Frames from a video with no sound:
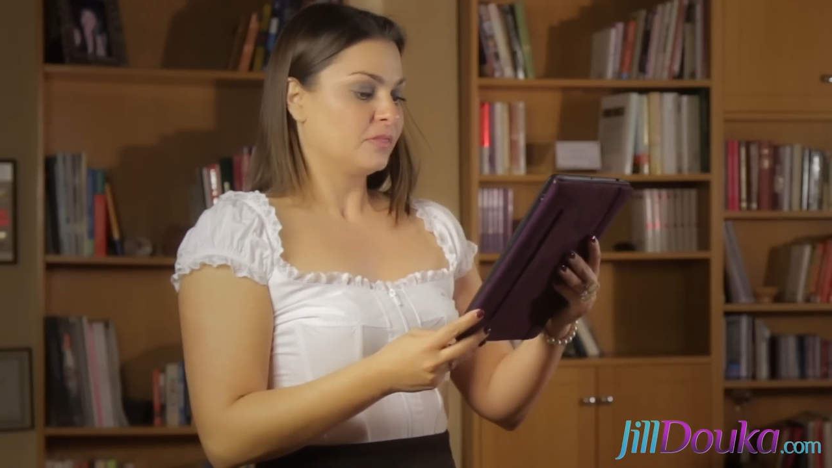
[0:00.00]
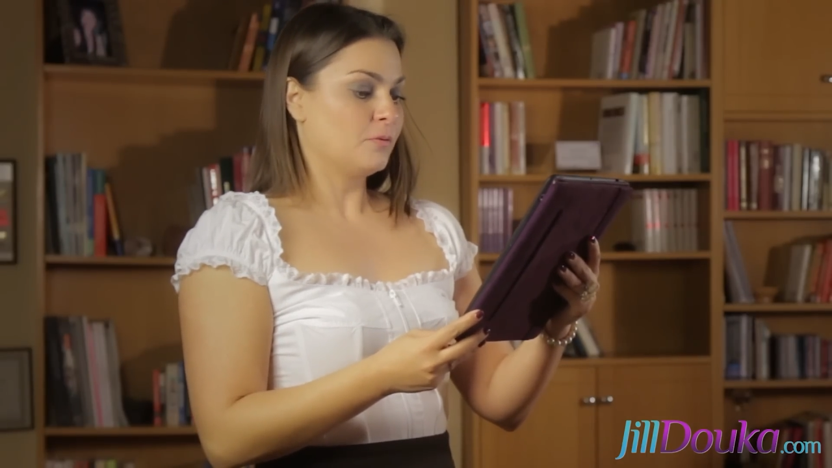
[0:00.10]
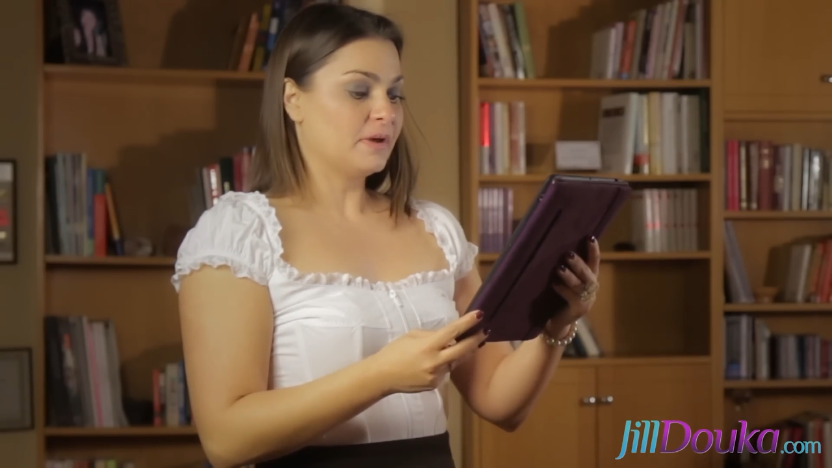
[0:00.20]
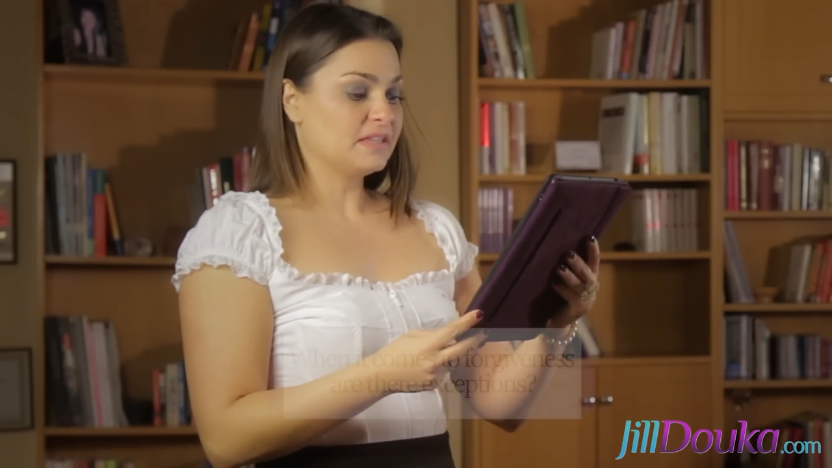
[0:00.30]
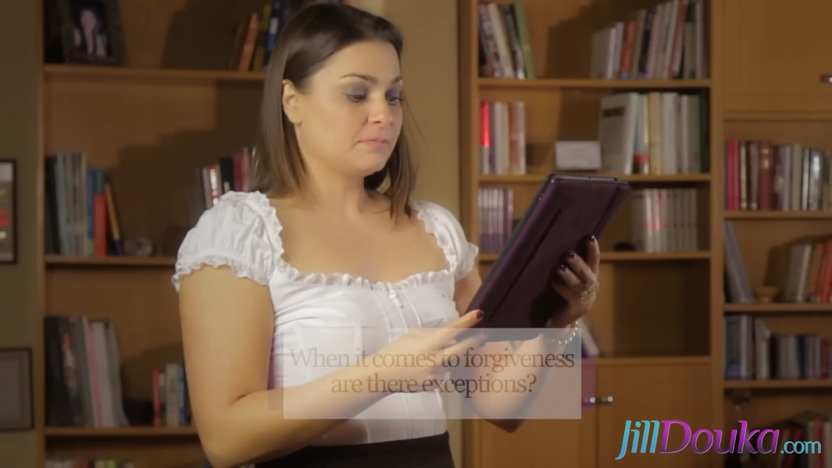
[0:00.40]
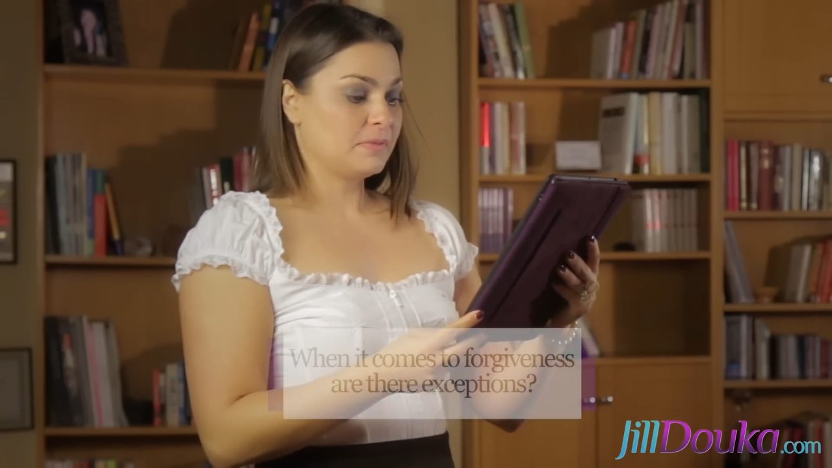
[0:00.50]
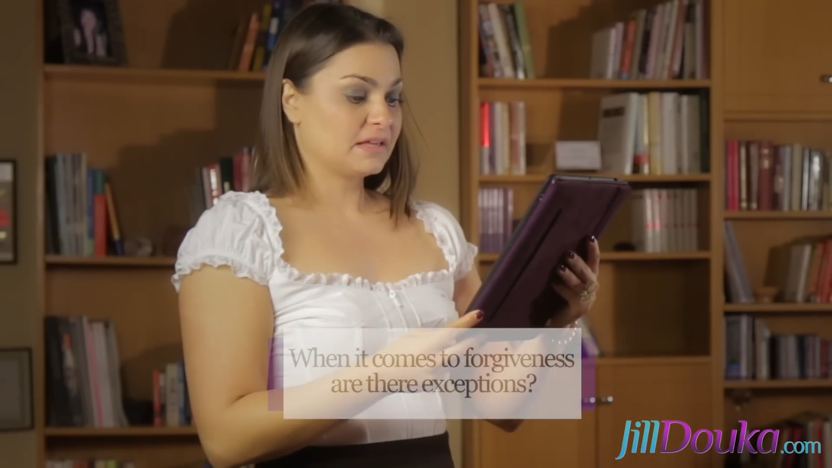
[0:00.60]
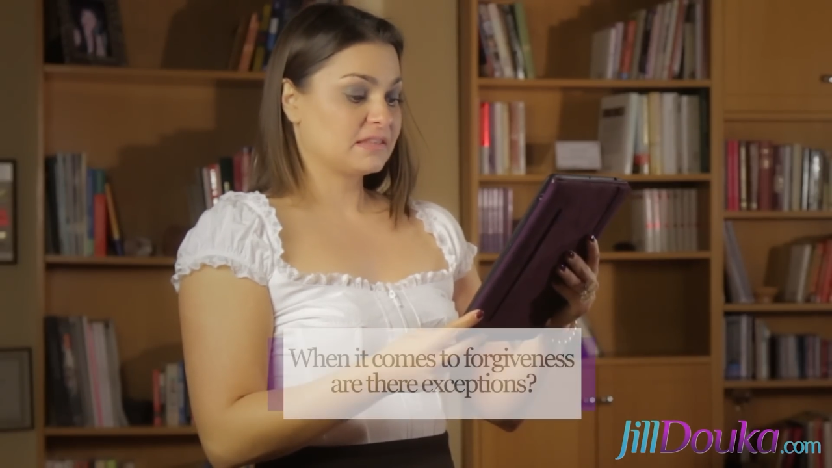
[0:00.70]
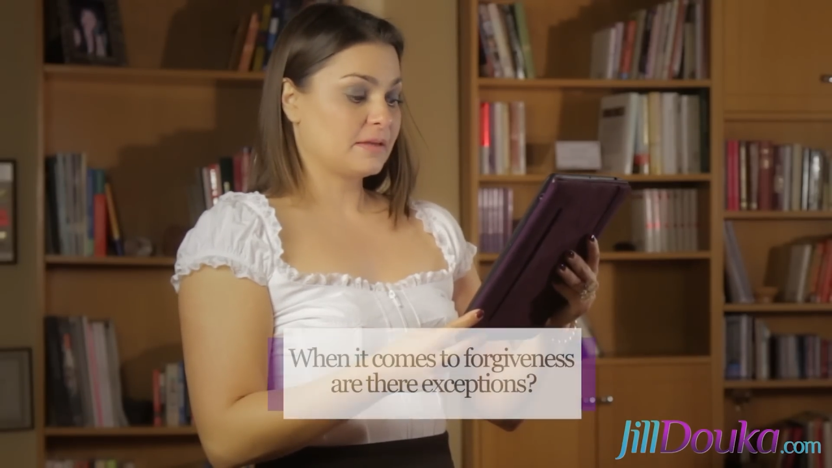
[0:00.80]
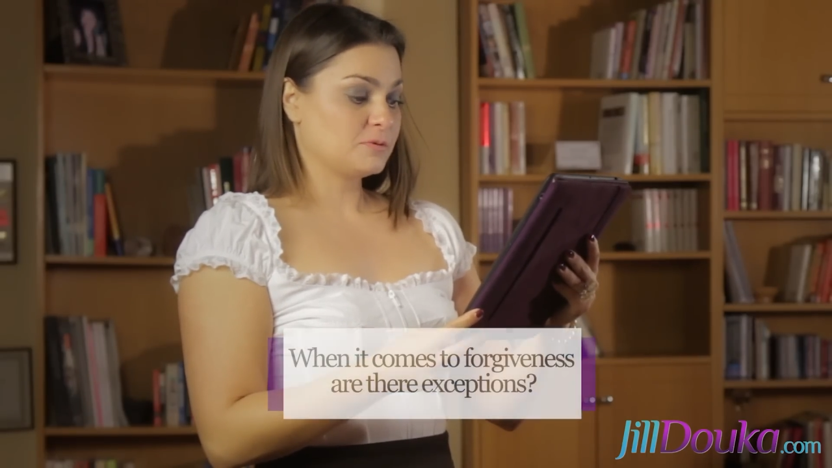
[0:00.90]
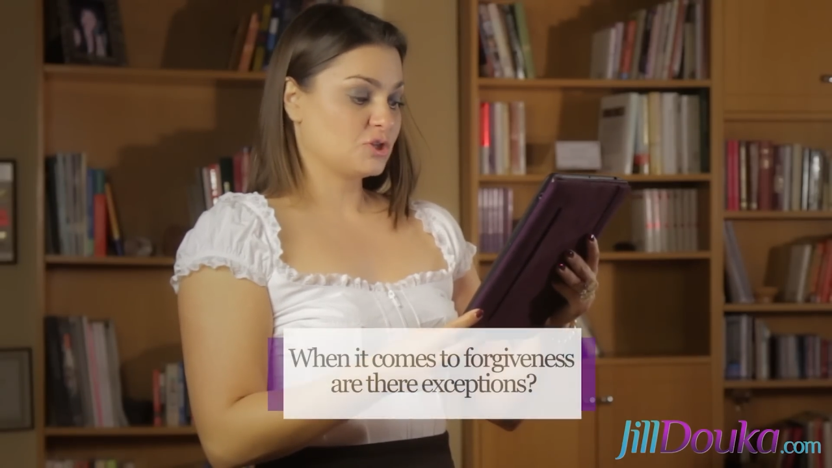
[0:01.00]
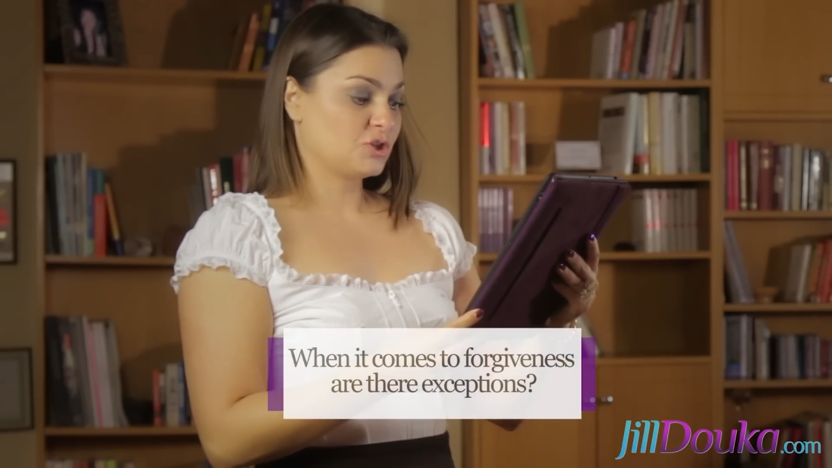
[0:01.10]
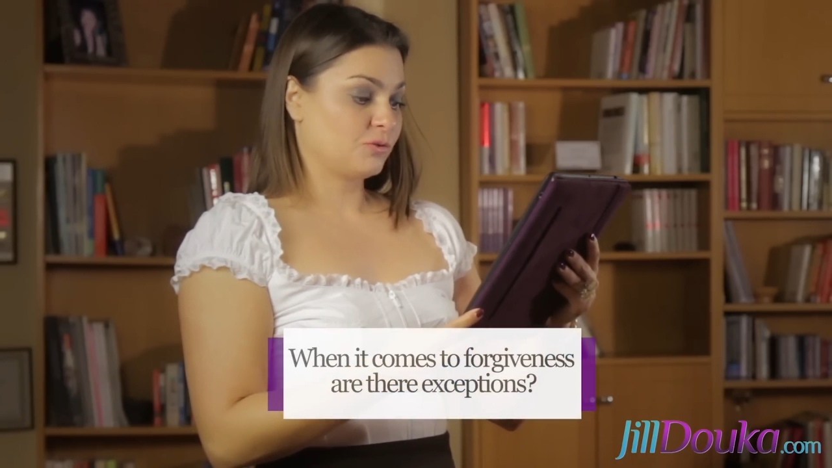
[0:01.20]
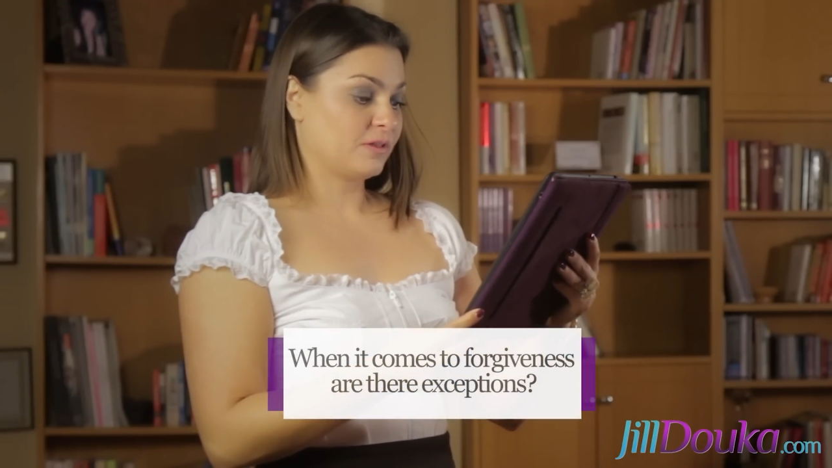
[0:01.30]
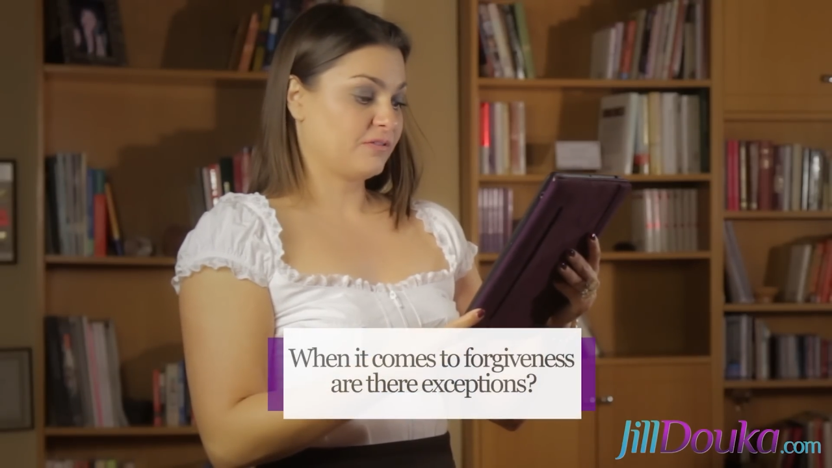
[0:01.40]
There must be exceptions
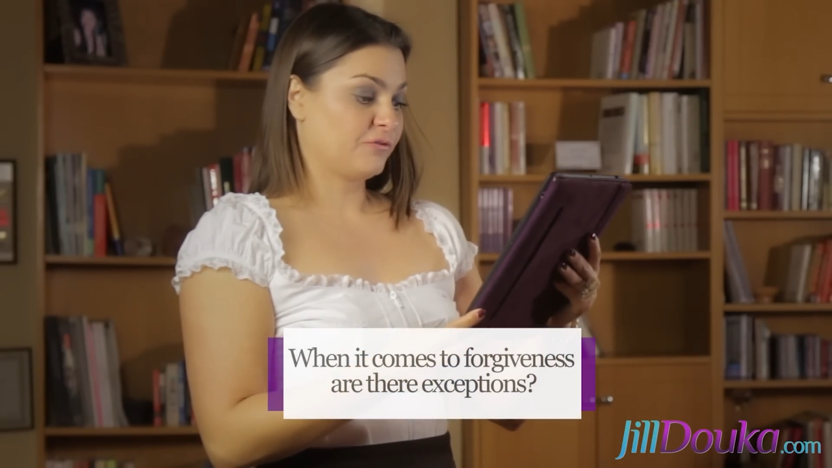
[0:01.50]
to this